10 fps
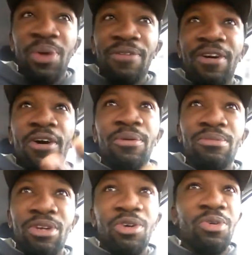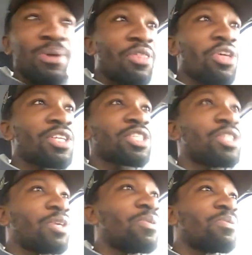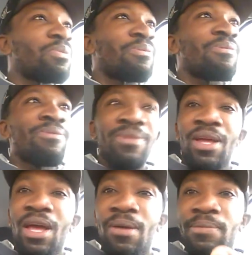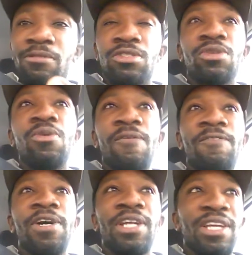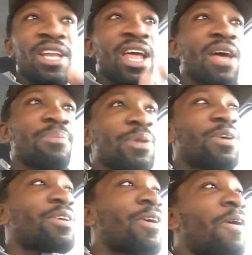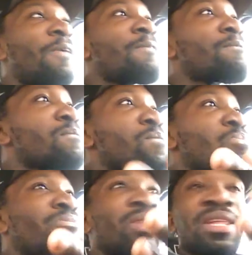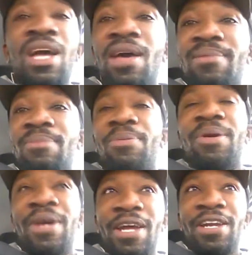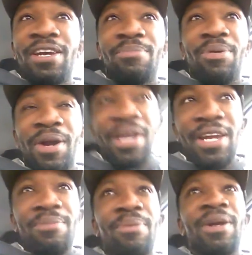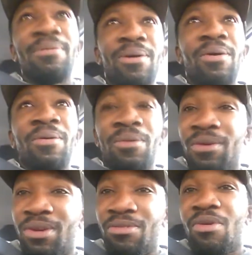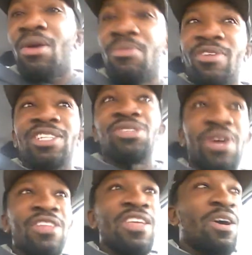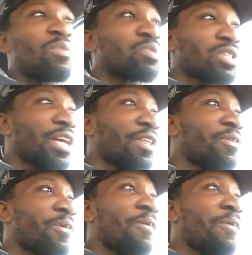We have our own dome. I think it's a dome. I am so fucking happy, dog. I've been praying and praying and praying about why the Raiders don't have their own stadium.